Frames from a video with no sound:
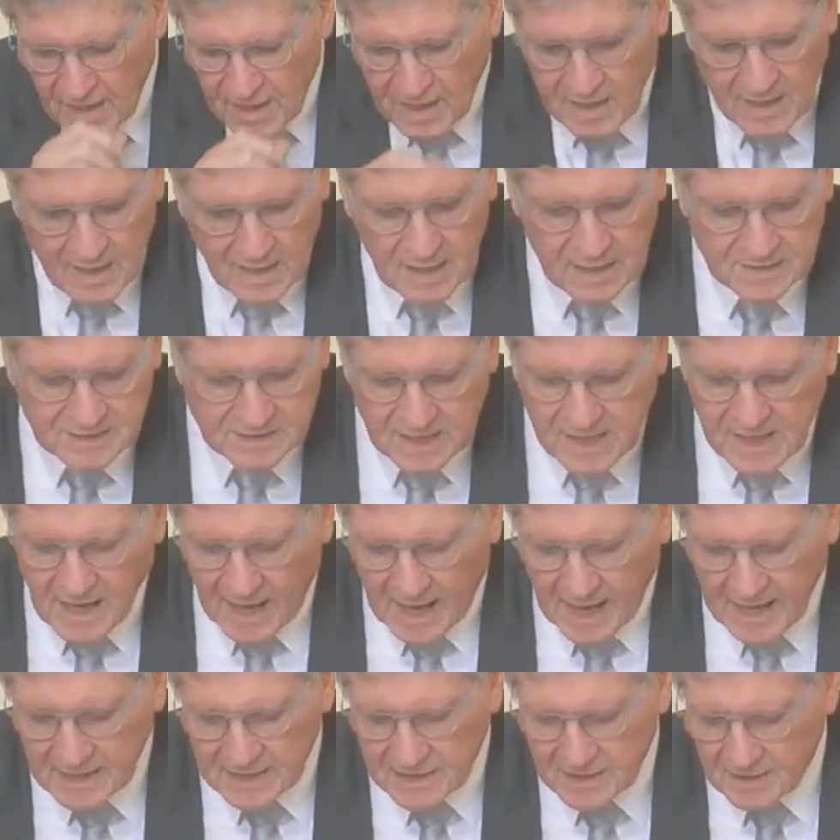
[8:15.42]
as a
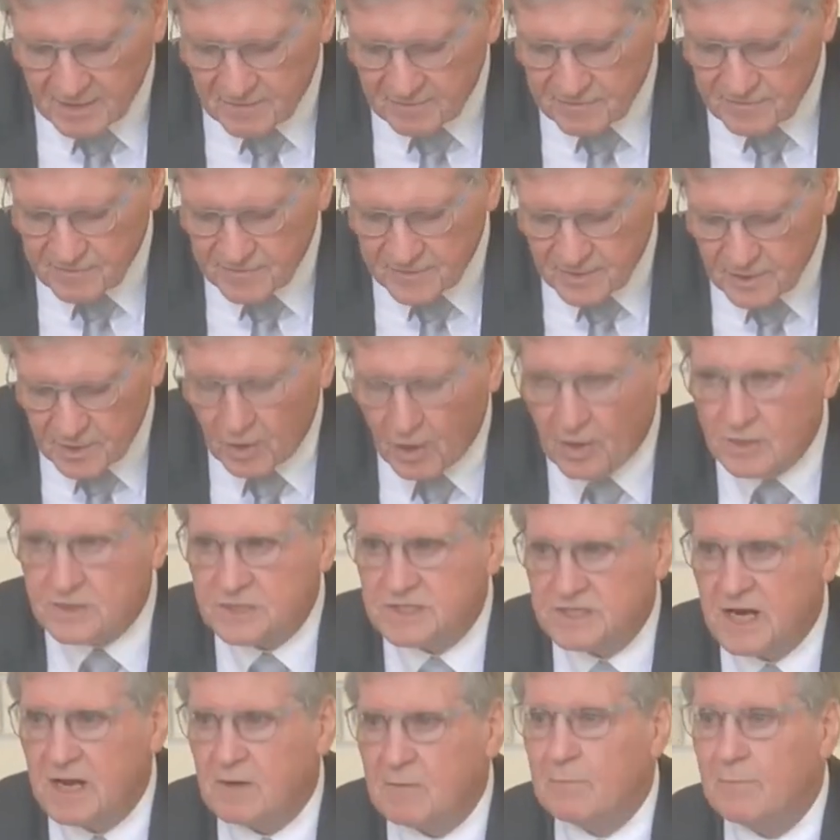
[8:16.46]
kind of
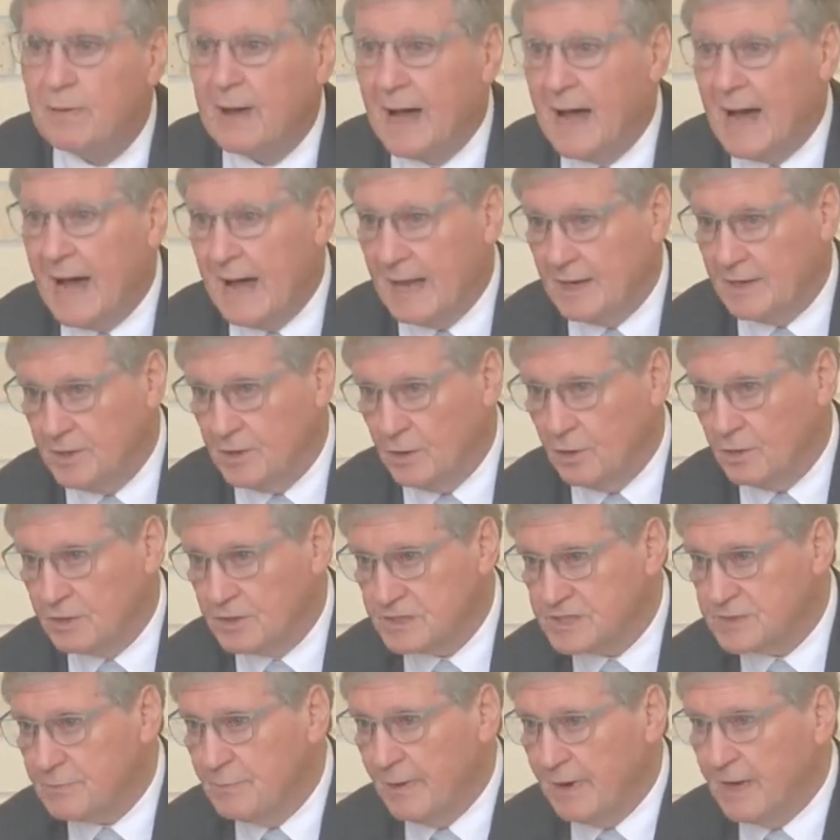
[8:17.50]
launching pad or
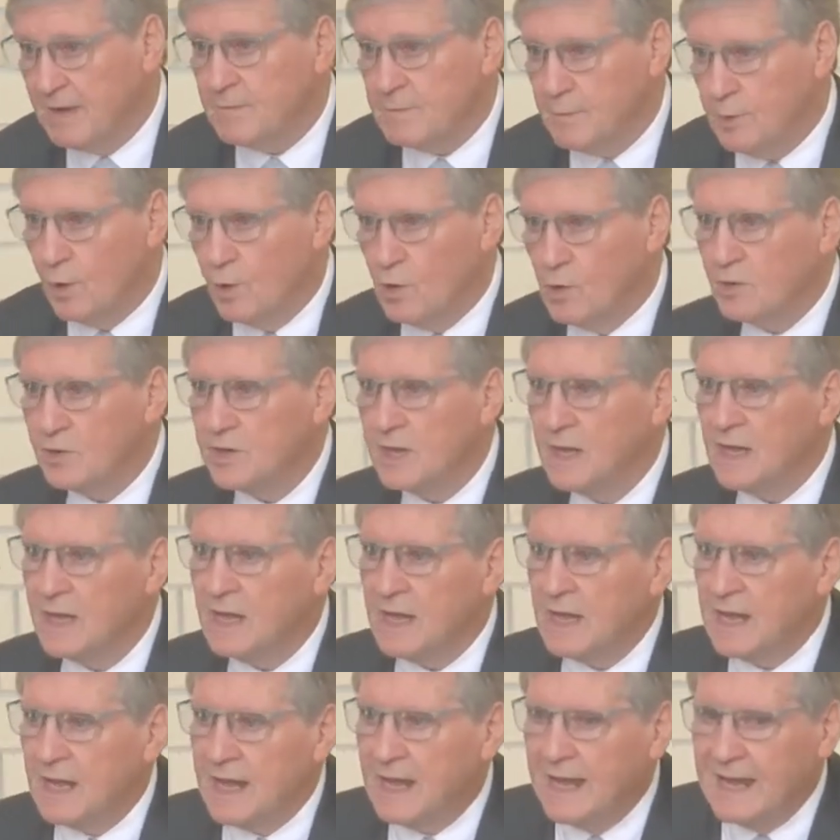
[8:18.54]
springboard
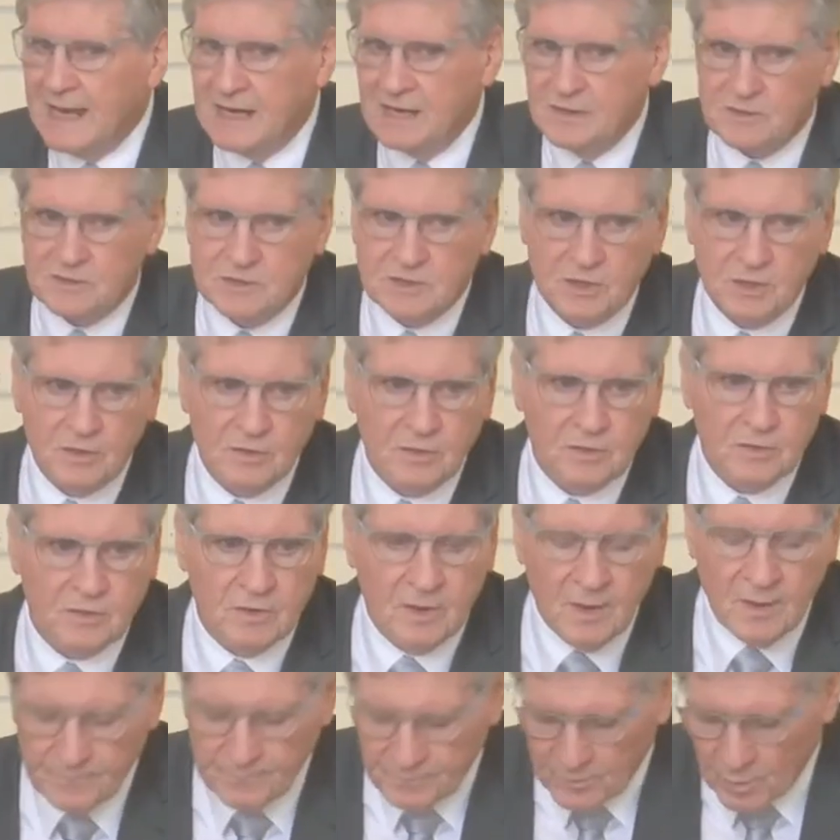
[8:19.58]
into
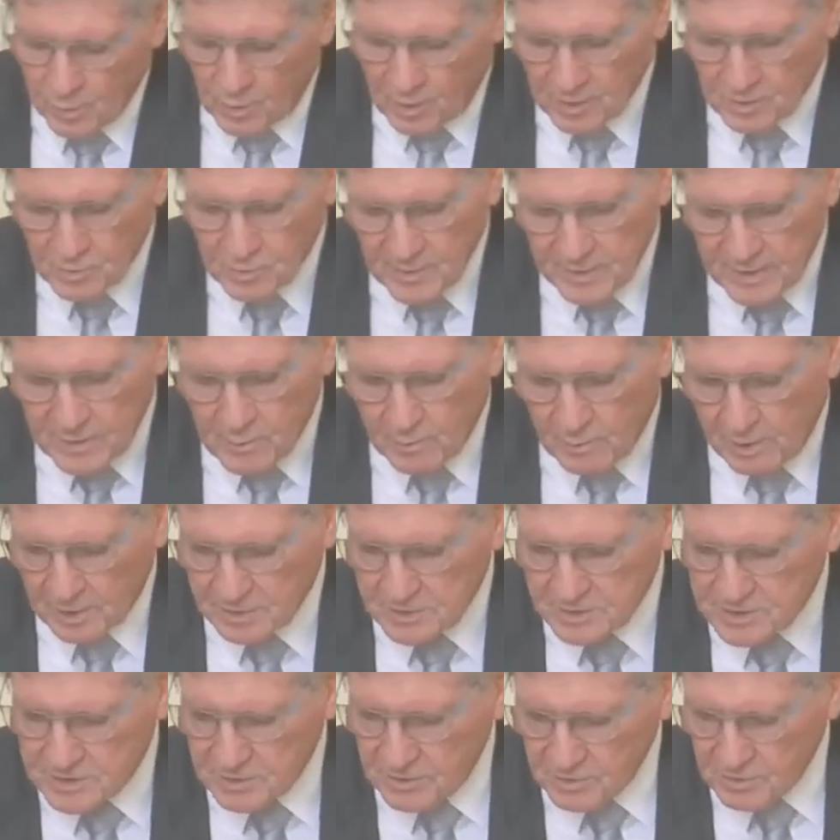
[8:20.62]
what we
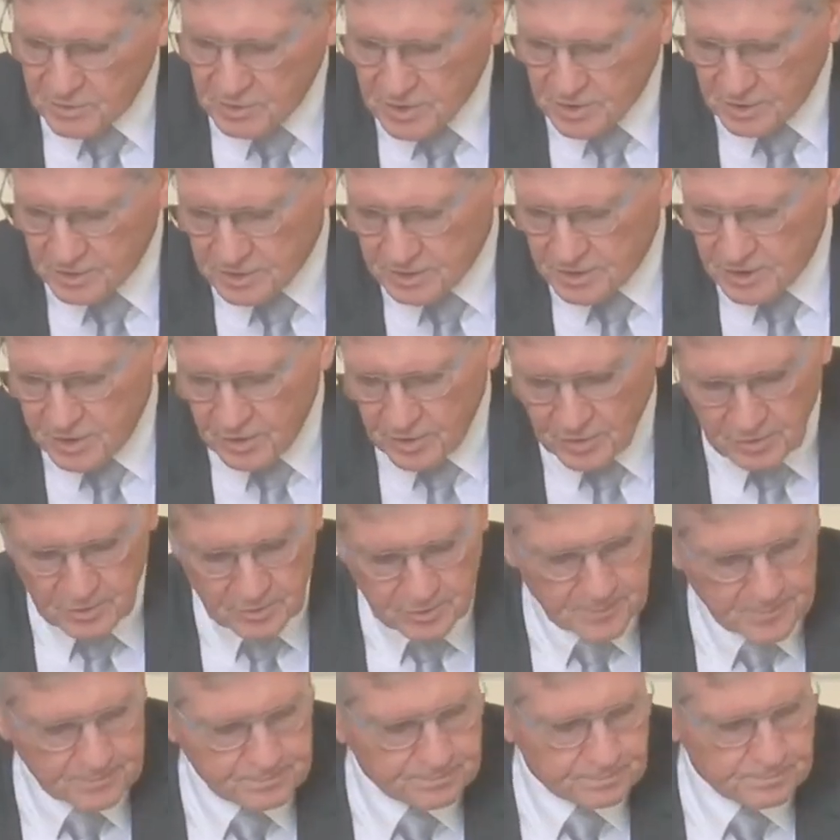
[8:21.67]
want to
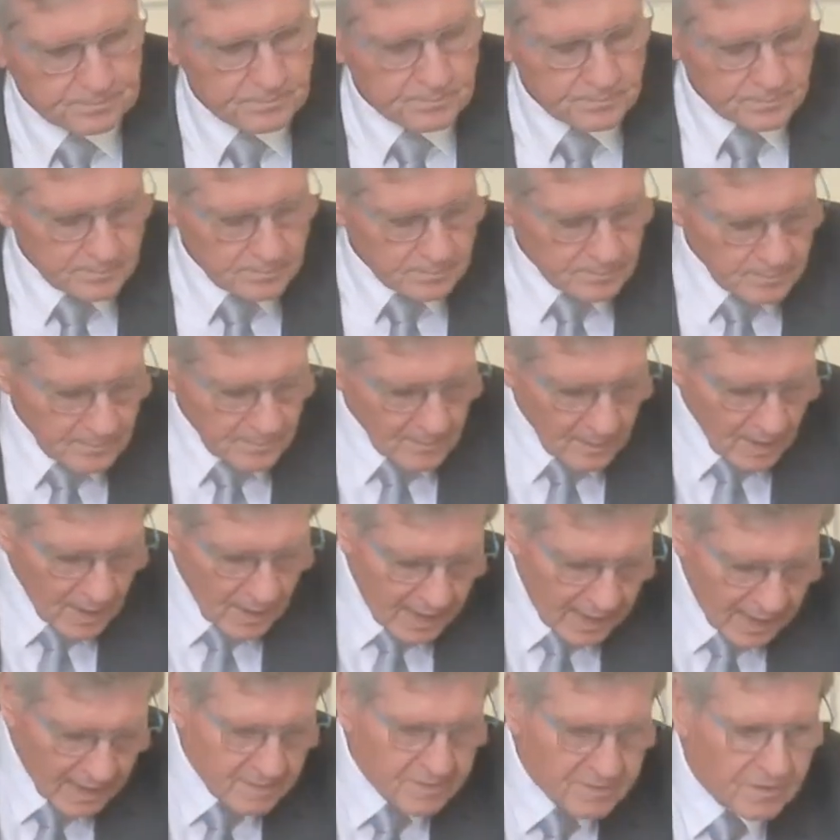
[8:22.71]
conclude
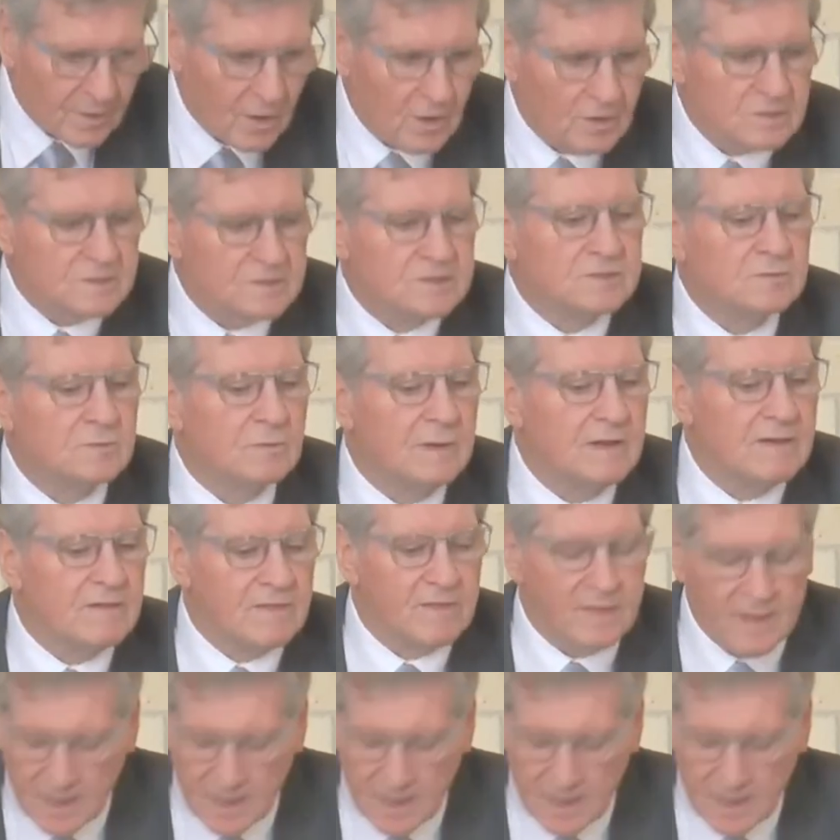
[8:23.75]
our thoughts with